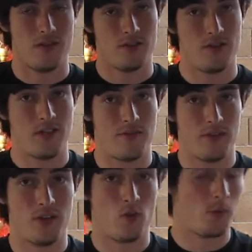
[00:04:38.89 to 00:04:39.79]
she's
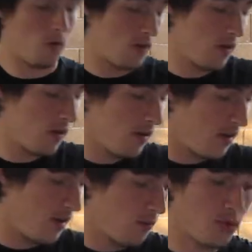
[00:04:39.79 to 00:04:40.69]
definitely a normal.
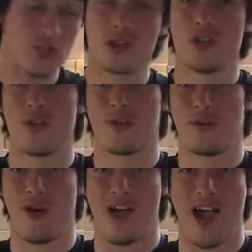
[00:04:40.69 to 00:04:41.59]
Which there's nothing wrong.